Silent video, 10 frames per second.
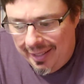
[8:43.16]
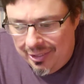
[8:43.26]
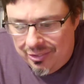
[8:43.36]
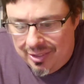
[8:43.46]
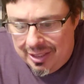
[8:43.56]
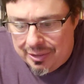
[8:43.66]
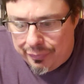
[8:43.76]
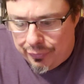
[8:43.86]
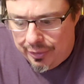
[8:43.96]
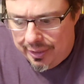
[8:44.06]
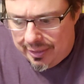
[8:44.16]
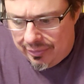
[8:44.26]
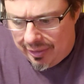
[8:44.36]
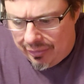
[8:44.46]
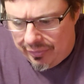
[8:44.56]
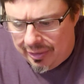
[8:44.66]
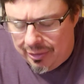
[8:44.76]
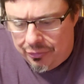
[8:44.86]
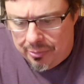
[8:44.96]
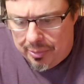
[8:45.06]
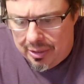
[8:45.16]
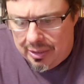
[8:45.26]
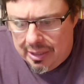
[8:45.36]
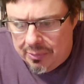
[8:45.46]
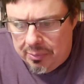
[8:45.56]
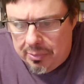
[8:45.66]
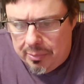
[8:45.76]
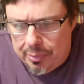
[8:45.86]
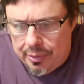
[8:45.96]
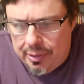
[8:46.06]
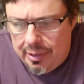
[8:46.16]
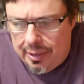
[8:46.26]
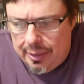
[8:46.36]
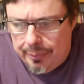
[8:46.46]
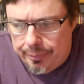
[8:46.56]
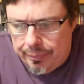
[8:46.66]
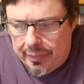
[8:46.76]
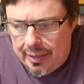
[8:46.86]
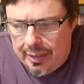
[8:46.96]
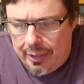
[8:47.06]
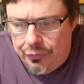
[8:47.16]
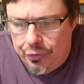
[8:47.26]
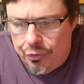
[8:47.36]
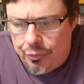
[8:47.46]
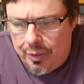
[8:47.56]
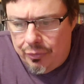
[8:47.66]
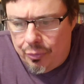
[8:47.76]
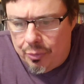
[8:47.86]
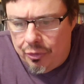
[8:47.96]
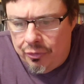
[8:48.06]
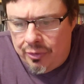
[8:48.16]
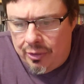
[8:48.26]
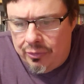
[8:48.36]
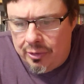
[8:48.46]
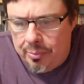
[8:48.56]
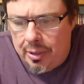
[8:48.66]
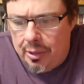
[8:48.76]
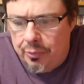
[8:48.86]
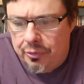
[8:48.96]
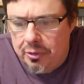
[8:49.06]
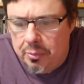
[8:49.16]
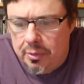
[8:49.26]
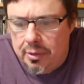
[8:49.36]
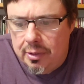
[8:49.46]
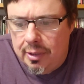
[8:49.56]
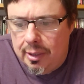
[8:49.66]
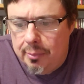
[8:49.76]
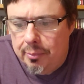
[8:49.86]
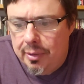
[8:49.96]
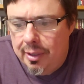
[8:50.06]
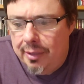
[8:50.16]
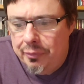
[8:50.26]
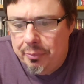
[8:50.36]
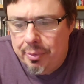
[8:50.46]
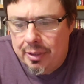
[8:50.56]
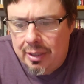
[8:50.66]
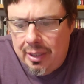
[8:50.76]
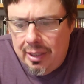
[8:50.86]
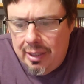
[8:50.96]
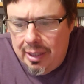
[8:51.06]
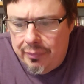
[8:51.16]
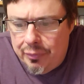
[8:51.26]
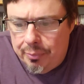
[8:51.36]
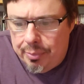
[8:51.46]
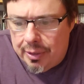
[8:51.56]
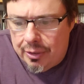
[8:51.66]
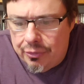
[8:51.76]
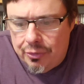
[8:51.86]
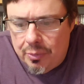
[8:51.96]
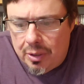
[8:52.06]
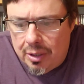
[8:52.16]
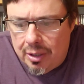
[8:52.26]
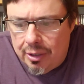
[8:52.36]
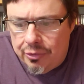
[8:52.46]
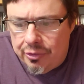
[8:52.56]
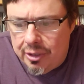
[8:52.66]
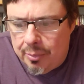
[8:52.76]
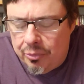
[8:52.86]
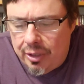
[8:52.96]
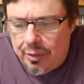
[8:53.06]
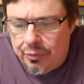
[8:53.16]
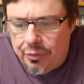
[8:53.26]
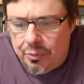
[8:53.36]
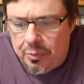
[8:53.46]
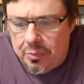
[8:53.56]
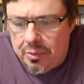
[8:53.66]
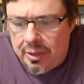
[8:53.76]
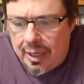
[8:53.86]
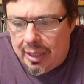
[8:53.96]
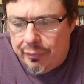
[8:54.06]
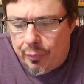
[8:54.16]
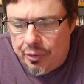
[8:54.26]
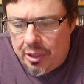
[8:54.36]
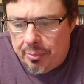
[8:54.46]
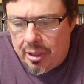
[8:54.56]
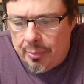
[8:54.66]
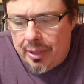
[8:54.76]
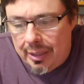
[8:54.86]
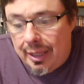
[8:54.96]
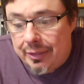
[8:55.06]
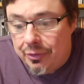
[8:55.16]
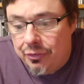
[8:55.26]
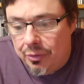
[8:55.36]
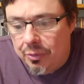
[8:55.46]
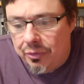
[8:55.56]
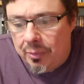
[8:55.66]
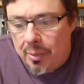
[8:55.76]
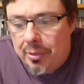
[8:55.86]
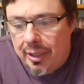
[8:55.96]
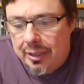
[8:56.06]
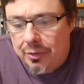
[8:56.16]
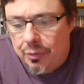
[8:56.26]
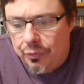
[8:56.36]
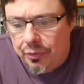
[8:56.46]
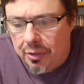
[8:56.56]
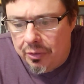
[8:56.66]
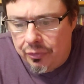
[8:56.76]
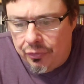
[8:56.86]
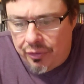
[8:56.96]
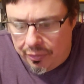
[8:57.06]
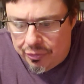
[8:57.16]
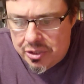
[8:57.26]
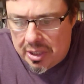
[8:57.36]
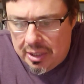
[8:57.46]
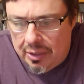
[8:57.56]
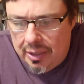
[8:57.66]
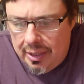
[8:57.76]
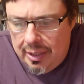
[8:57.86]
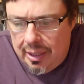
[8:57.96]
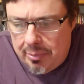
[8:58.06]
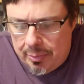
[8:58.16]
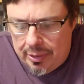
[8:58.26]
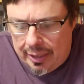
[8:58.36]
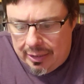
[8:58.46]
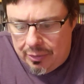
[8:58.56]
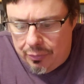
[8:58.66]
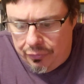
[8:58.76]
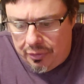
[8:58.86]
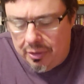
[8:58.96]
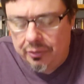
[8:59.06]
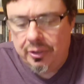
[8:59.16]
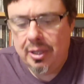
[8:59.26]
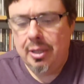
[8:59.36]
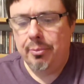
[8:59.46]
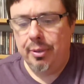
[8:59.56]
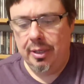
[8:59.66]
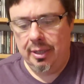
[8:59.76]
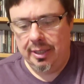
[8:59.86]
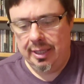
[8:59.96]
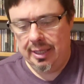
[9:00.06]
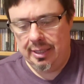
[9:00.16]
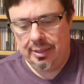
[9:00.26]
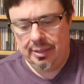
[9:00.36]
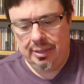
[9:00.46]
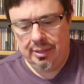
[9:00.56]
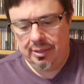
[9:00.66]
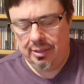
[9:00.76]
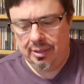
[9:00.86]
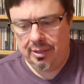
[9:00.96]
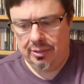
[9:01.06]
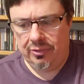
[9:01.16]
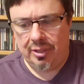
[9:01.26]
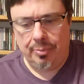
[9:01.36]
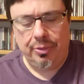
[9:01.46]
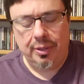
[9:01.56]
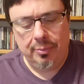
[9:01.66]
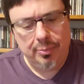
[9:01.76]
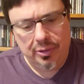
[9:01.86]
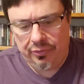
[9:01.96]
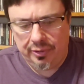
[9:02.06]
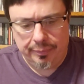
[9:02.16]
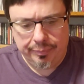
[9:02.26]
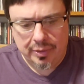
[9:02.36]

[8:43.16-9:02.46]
Sneak the Freak sounds like an instrumental. I don't remember. Last Year's Racehorse sounds like it probably was a good one. If you pick her too hard, she comes out of tune. California, I'm Coming. I like the tunes. I remember liking those songs. And Southern Child, I remember liking those songs. But again, something missing.